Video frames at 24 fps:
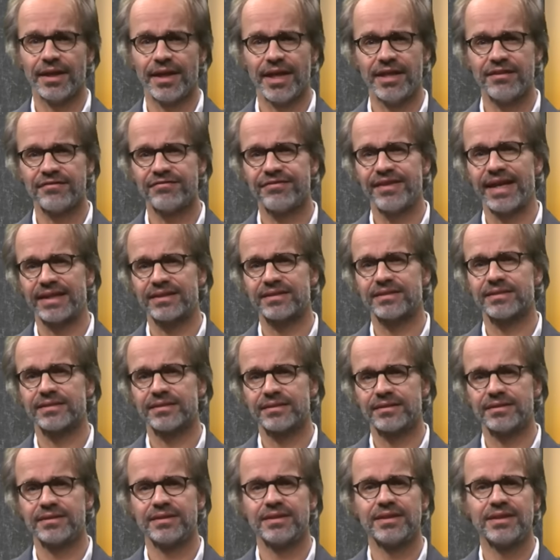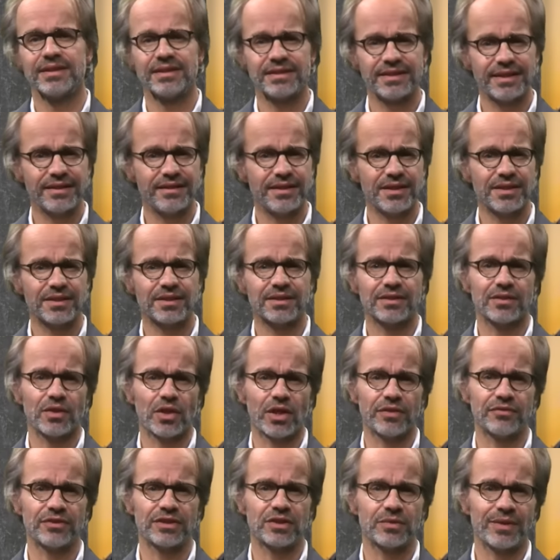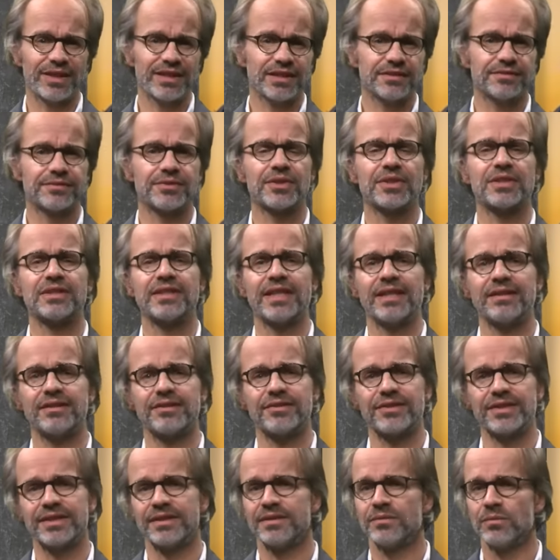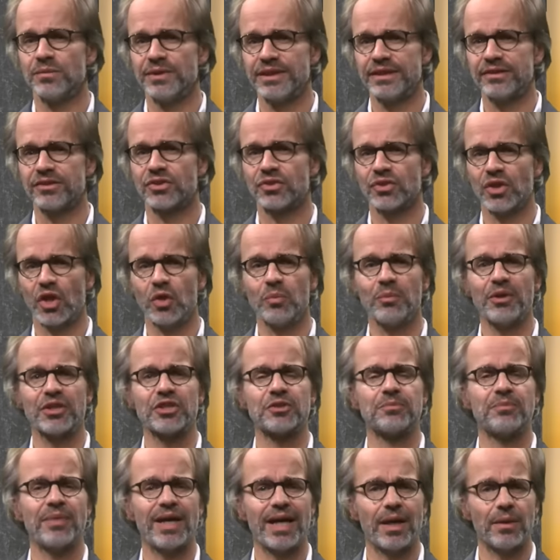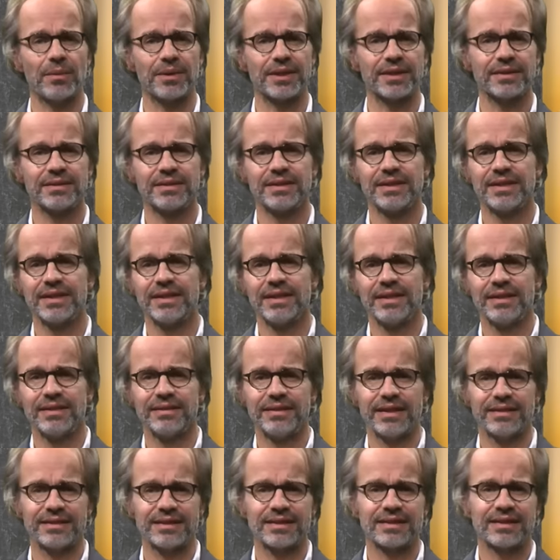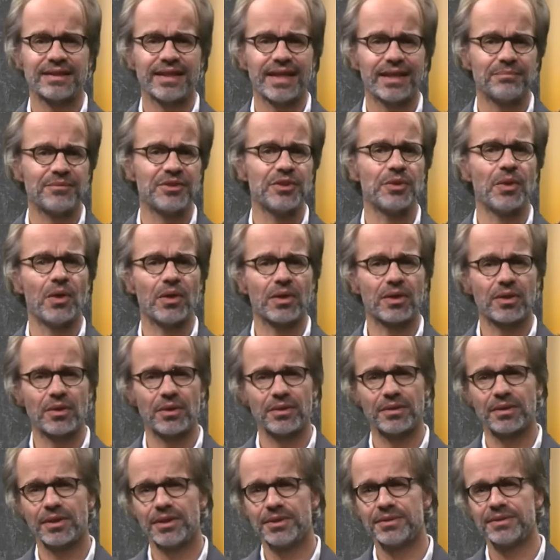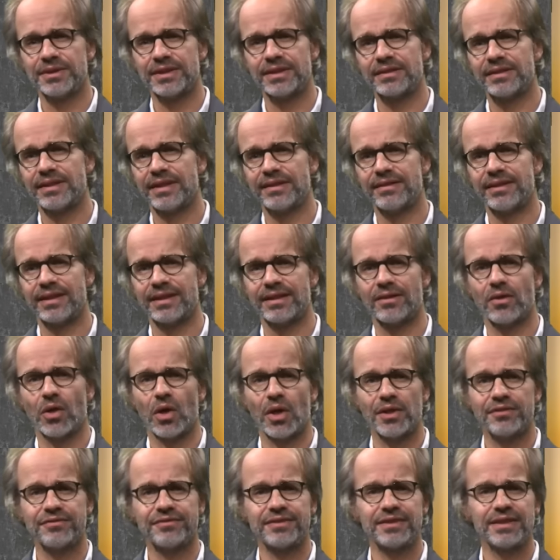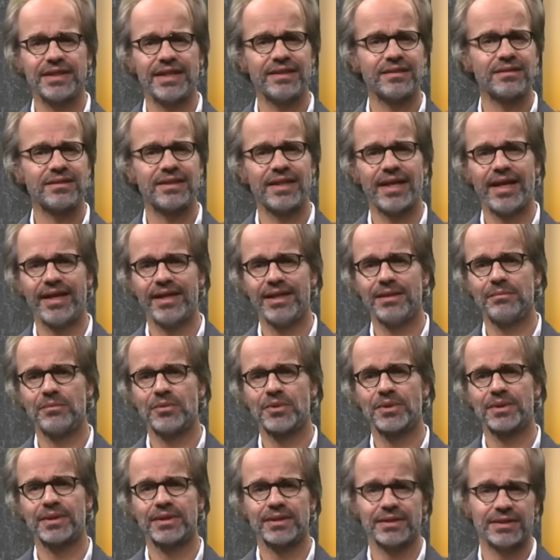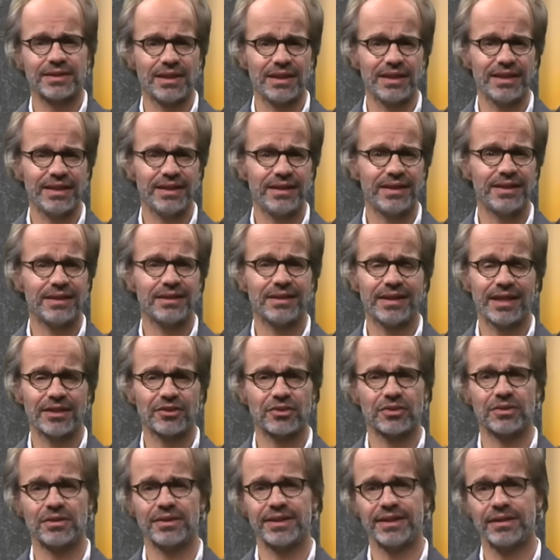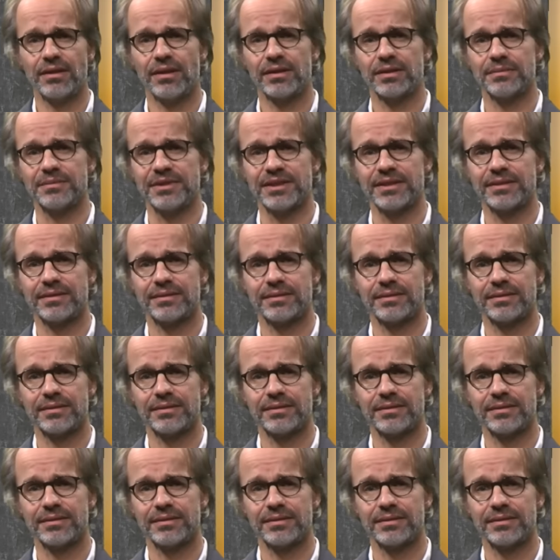In fact, cities of the 21st century wield so much power that it can be concluded that there often isn't anymore a leading national economy,